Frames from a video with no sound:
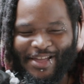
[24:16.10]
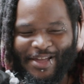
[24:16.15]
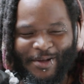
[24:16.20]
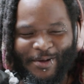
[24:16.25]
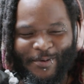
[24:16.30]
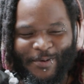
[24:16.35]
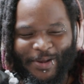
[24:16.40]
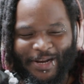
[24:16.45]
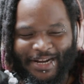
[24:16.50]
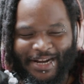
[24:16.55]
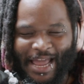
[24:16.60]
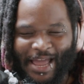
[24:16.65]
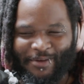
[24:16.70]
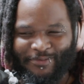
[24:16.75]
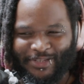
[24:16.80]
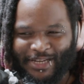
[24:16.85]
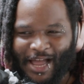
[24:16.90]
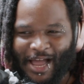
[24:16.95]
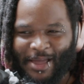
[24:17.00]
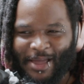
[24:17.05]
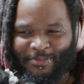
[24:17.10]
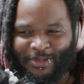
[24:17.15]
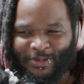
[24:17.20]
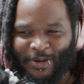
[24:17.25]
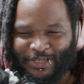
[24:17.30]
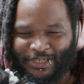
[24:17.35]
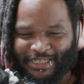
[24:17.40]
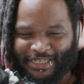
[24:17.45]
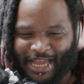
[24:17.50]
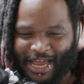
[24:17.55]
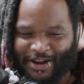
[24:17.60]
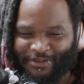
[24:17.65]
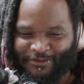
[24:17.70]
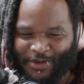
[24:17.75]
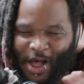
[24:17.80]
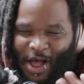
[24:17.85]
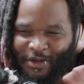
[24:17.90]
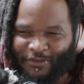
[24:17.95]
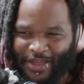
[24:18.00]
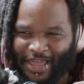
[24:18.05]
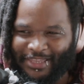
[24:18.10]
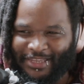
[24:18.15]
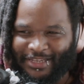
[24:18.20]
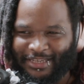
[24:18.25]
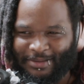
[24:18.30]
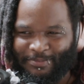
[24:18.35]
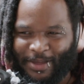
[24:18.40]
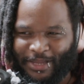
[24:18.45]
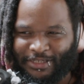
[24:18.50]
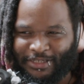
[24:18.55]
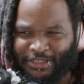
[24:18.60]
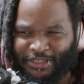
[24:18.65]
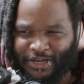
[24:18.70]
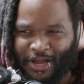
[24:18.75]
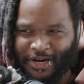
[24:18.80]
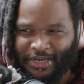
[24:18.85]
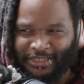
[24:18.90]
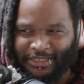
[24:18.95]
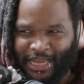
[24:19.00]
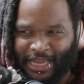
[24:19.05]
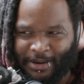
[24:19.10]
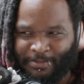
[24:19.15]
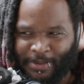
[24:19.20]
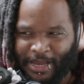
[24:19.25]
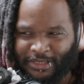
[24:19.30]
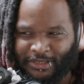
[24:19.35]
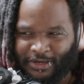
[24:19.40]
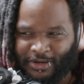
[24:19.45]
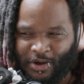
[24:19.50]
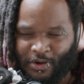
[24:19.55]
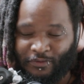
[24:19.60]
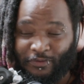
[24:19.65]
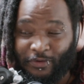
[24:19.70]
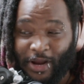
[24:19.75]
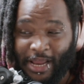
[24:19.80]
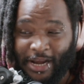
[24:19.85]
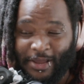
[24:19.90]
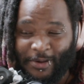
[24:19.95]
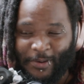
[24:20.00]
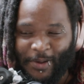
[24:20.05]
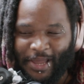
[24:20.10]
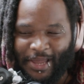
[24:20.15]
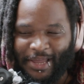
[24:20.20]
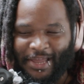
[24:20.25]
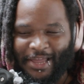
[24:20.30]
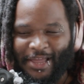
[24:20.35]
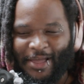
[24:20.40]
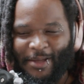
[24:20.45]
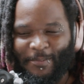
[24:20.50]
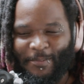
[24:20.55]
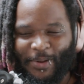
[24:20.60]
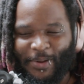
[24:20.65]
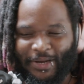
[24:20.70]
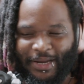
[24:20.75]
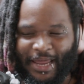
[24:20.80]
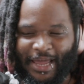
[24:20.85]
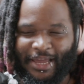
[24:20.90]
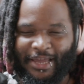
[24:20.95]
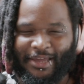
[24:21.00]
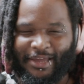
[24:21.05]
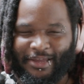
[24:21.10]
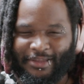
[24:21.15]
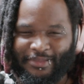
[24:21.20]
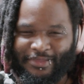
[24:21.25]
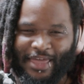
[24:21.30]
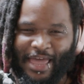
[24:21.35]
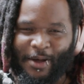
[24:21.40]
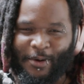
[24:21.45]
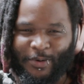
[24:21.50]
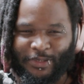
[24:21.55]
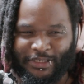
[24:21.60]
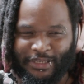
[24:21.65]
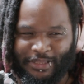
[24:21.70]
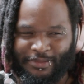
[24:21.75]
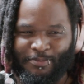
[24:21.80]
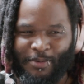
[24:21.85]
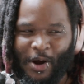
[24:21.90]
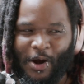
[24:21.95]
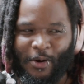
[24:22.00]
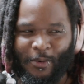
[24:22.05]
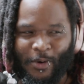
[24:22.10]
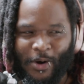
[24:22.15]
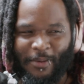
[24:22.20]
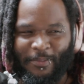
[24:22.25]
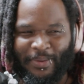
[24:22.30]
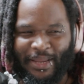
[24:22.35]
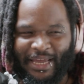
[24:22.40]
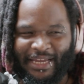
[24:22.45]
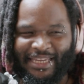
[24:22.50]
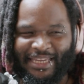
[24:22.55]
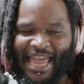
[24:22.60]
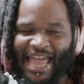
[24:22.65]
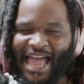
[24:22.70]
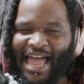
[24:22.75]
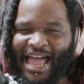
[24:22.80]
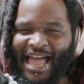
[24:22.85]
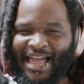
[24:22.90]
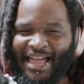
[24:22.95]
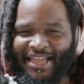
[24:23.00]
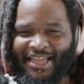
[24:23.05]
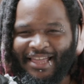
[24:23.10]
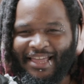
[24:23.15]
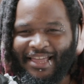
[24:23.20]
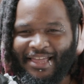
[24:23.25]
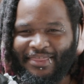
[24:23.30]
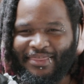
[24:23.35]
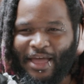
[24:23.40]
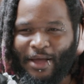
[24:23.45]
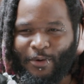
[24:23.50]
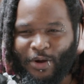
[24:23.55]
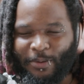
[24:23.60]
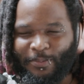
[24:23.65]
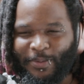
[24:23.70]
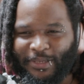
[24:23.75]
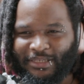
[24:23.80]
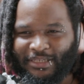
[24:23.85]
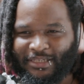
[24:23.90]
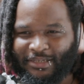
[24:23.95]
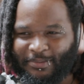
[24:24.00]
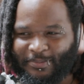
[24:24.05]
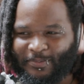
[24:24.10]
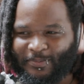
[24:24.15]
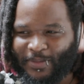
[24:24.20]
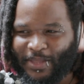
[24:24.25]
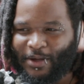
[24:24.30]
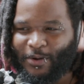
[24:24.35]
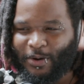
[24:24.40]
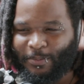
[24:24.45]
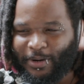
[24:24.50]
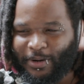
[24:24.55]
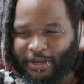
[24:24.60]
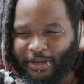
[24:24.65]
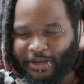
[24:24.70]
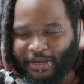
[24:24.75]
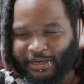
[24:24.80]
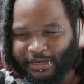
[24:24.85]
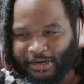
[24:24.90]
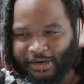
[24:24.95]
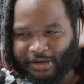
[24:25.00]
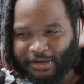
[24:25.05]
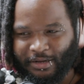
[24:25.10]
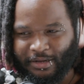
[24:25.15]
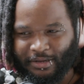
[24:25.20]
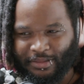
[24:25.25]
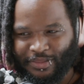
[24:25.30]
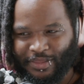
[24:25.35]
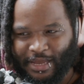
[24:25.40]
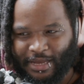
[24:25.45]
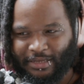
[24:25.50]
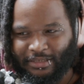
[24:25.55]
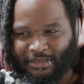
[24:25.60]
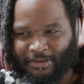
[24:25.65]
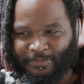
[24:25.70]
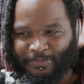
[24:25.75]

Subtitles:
We didn't have time, so I just kind of offhandedly mentioned Johnny's dead, May took over anyway. But like that was a part where I'm like, yeah, that would have been a good little thing to